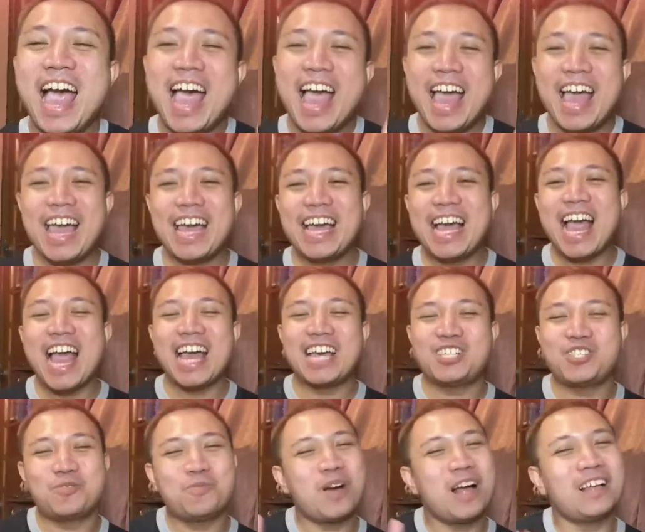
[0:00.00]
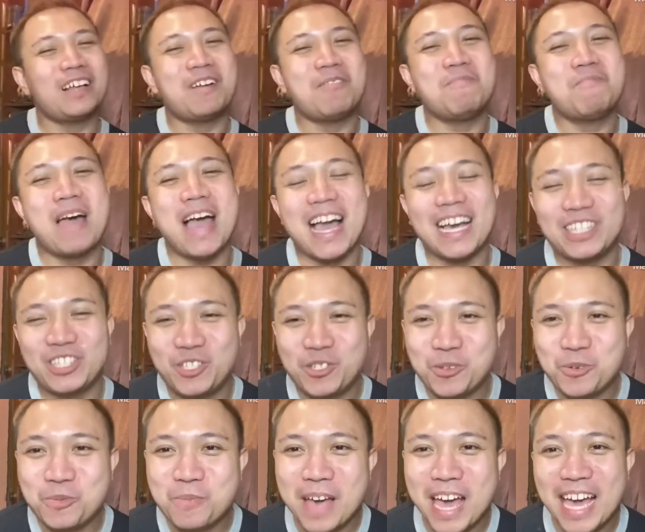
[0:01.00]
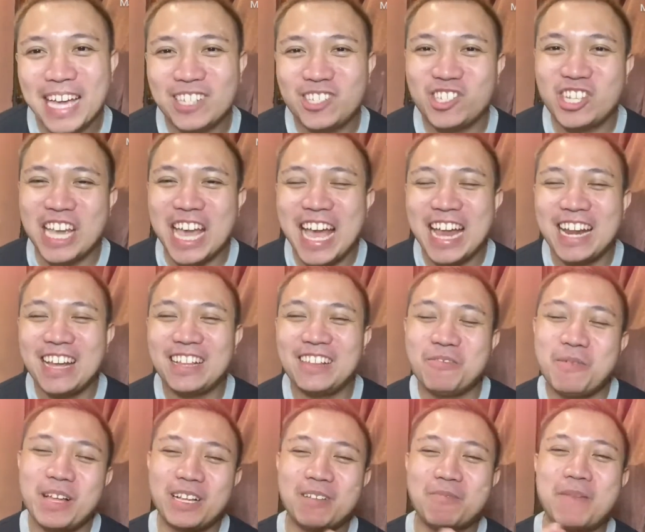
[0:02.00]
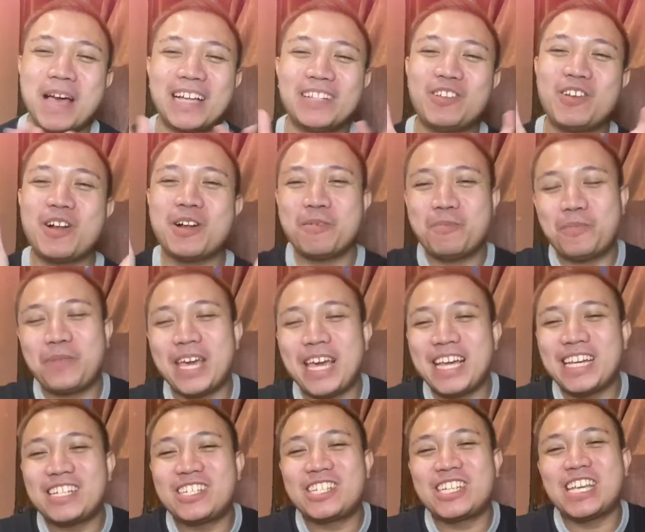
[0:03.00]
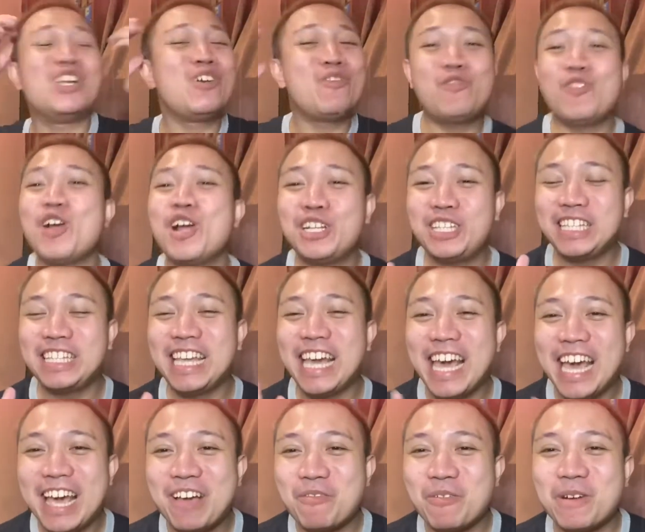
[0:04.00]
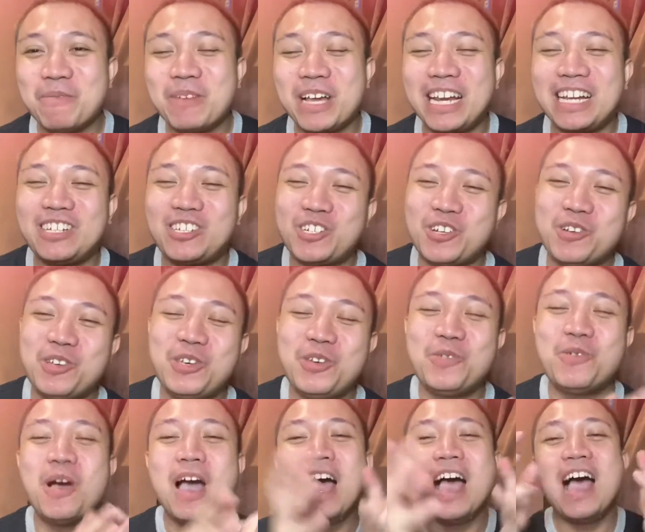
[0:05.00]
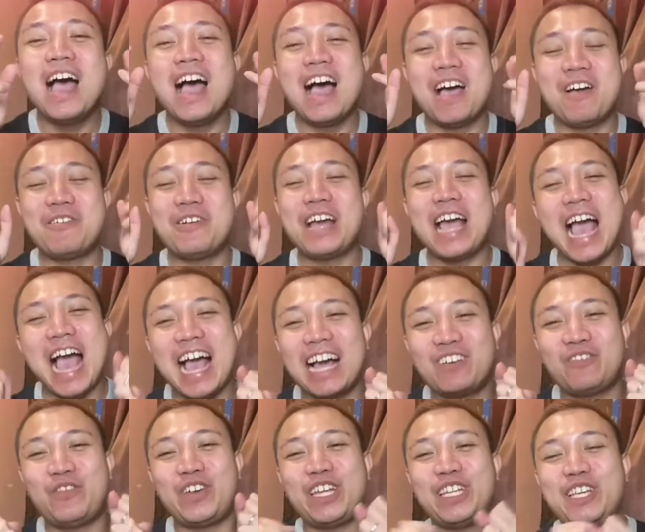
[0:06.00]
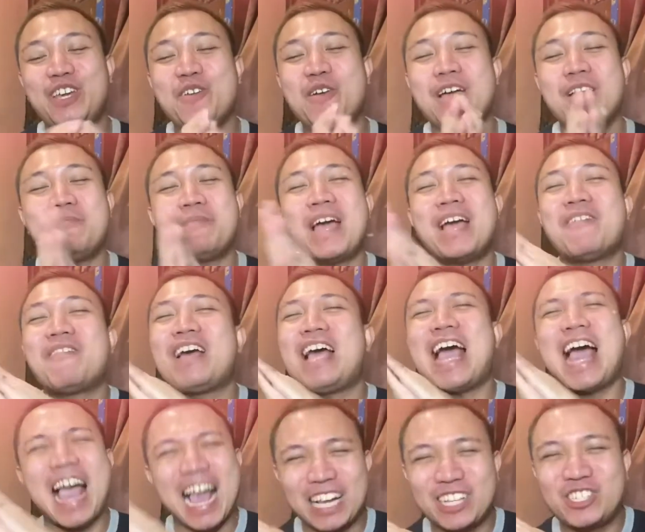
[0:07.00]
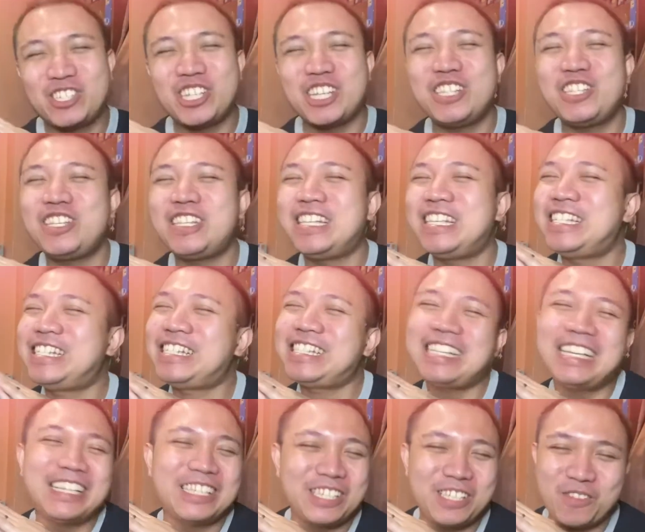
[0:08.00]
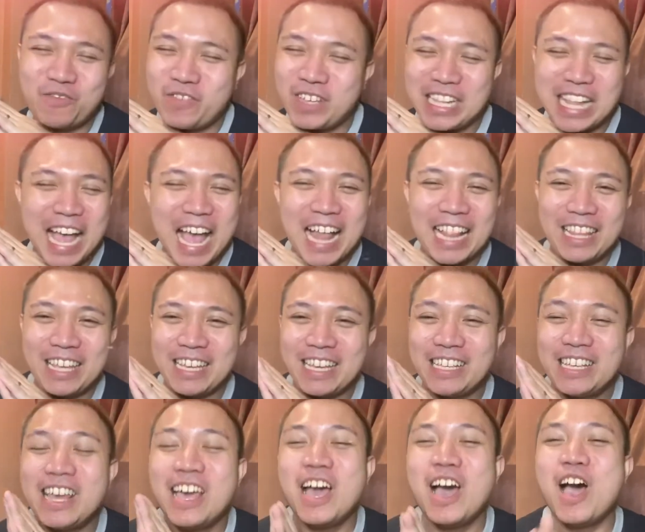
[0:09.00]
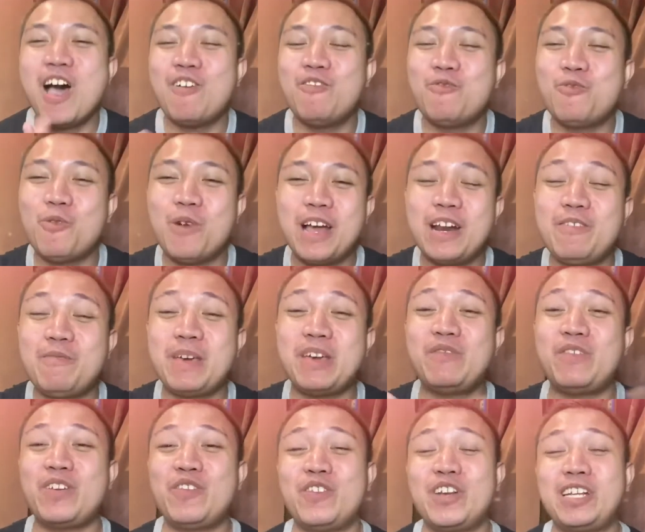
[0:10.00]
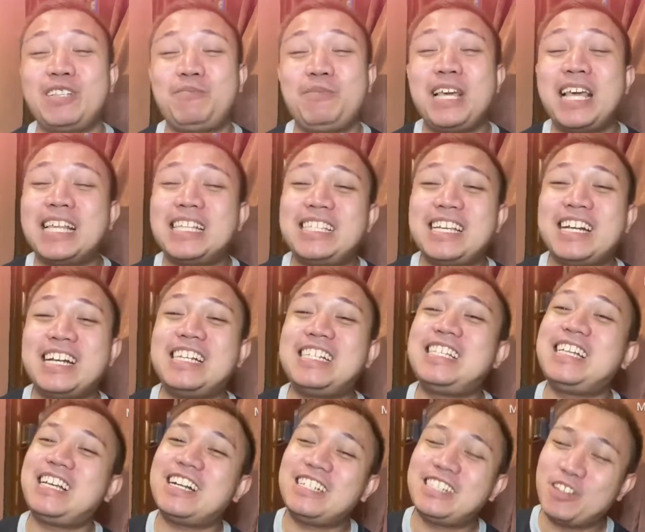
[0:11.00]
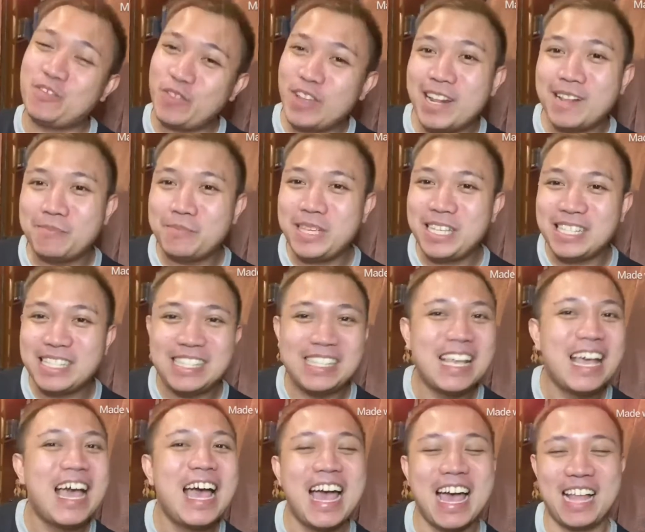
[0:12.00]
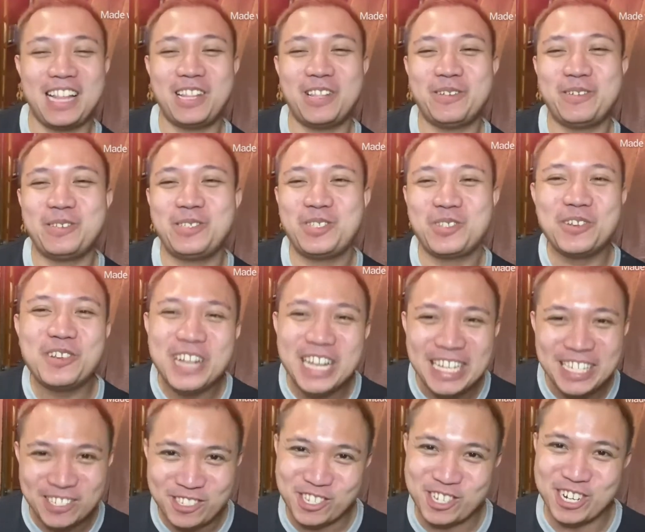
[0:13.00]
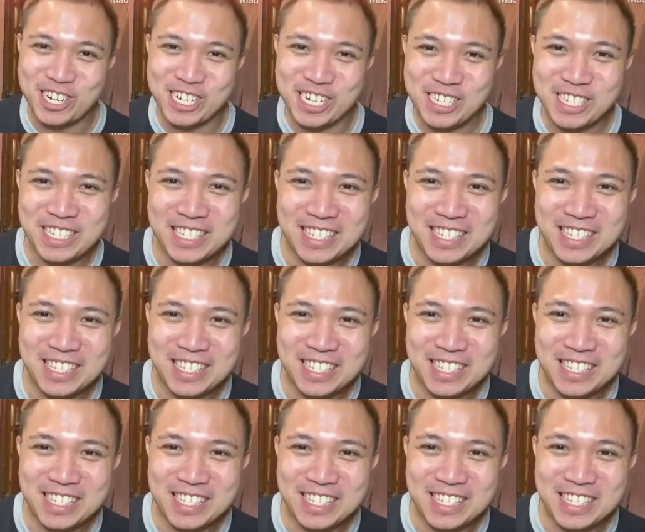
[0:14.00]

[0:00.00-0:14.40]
Hey guys, welcome back to my channel. Welcome back to our page. For today, where I'm gonna show you a react video and my reaction to the season finale of one of my favorite BL series here in the Philippines, Hello Strangers.